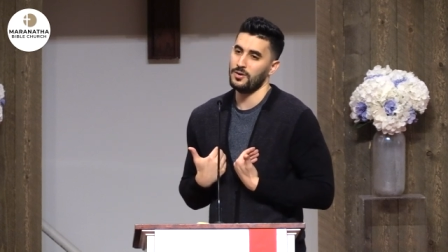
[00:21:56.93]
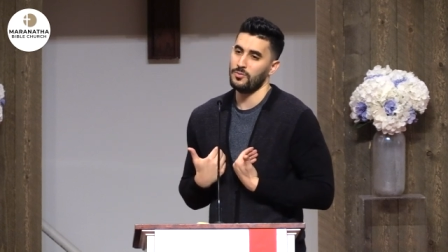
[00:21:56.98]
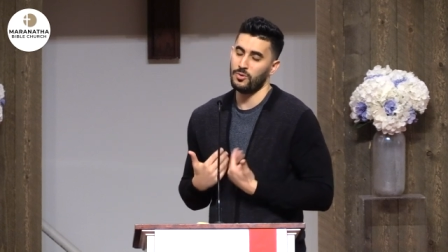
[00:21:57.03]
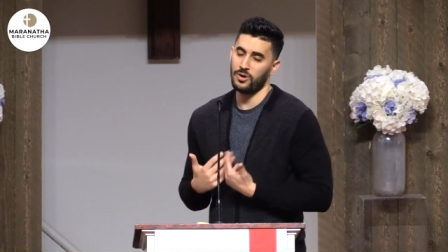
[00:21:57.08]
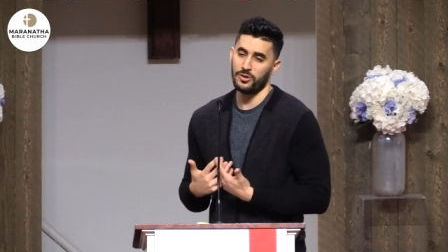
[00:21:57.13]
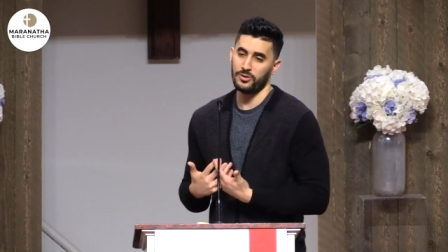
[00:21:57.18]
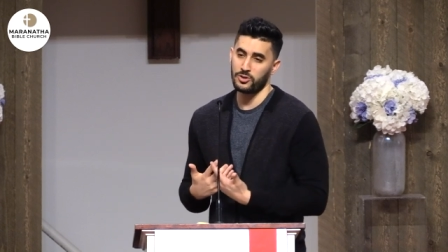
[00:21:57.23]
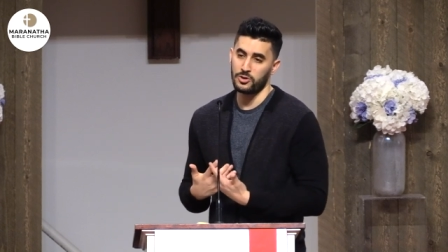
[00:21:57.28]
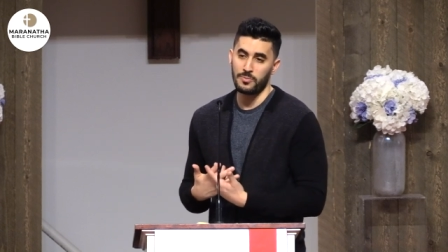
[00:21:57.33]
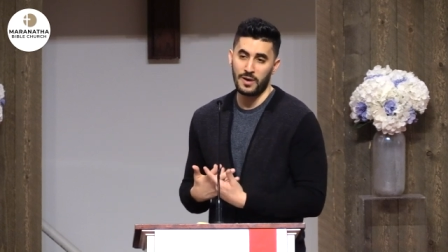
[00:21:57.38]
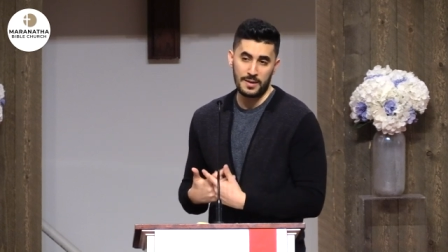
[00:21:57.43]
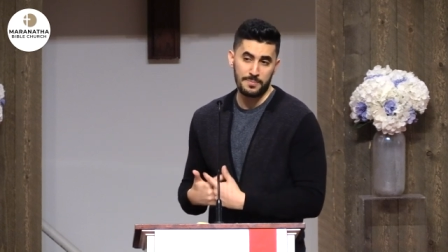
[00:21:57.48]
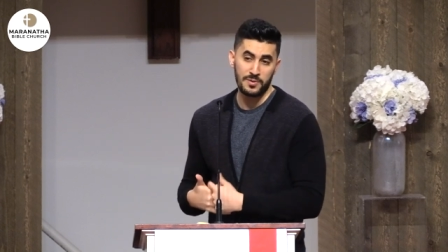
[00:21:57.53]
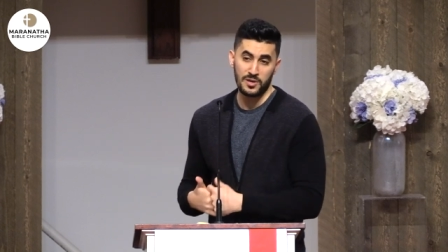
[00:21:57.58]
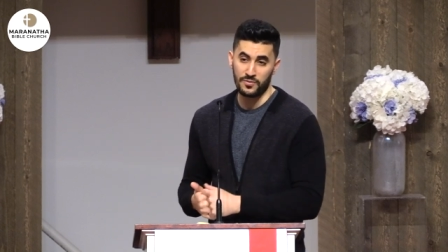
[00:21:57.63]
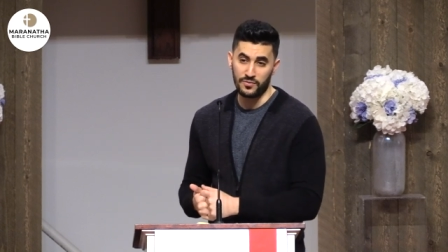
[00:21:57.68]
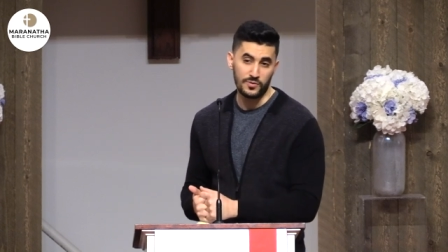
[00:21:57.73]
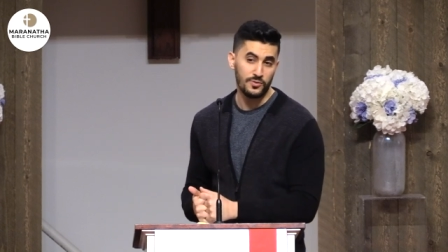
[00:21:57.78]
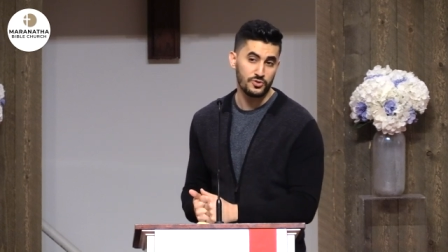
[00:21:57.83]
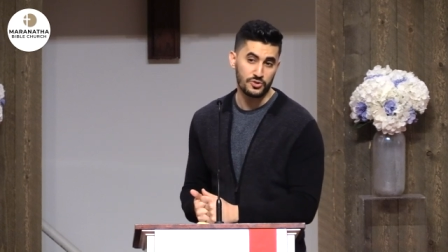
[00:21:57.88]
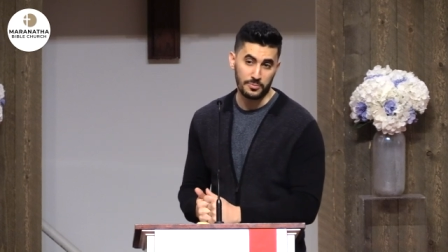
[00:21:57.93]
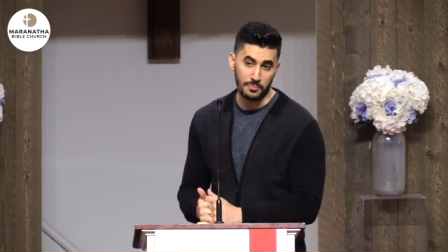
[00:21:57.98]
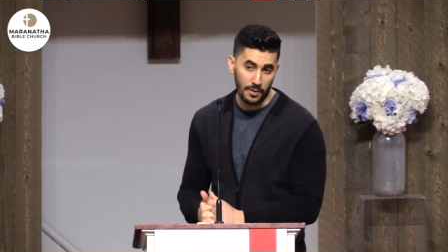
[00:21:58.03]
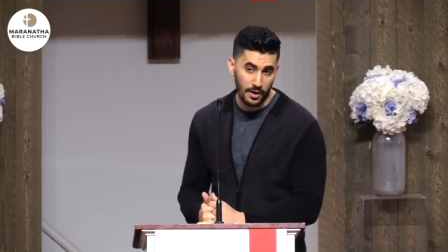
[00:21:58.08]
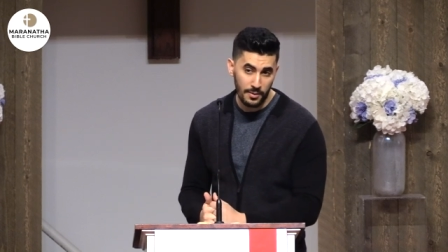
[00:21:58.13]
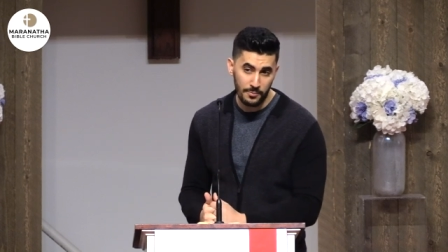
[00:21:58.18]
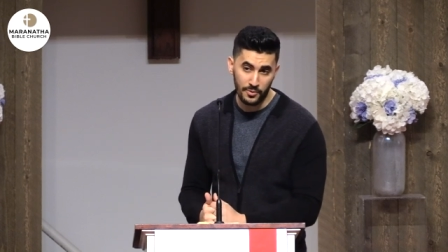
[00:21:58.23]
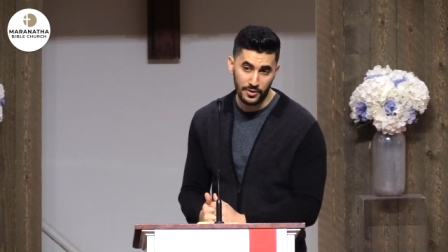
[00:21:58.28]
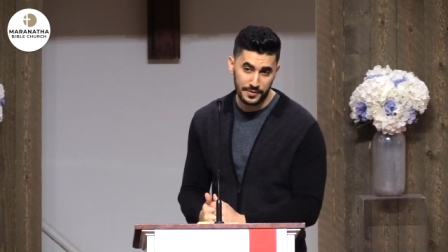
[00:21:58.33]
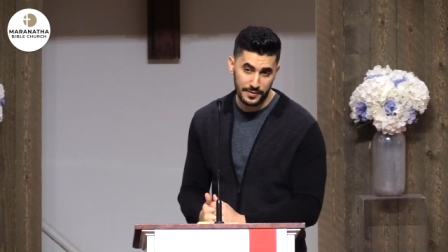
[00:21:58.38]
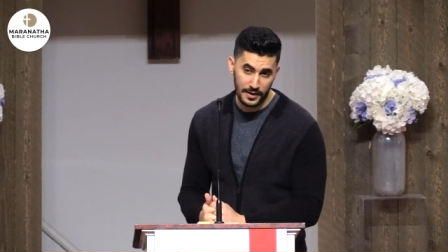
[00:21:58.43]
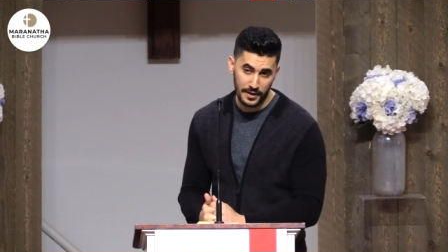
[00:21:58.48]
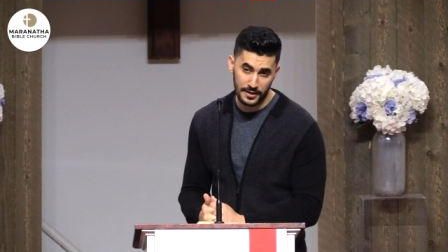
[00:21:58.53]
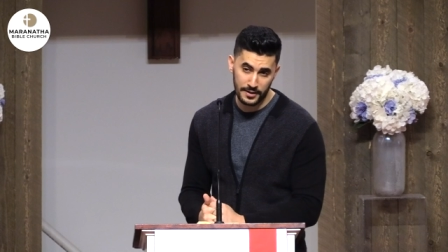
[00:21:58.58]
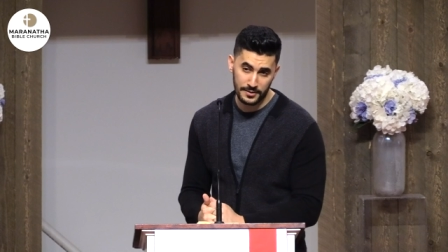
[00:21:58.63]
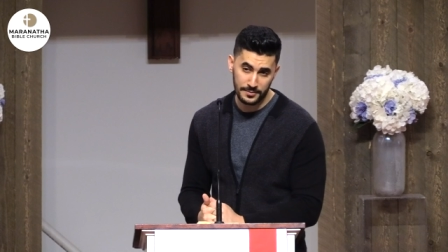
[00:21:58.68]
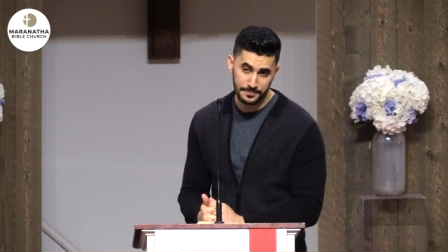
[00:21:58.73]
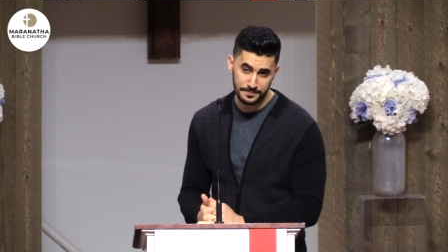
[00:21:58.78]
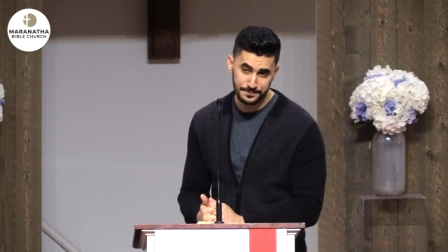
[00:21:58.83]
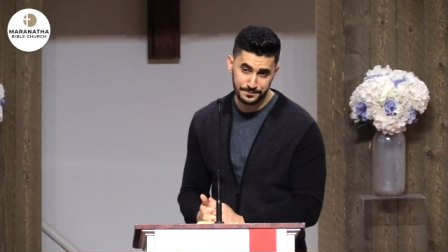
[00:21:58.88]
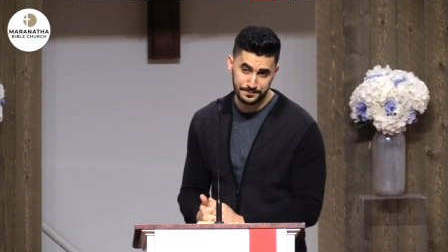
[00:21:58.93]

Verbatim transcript: Well, you might be a future mom one day,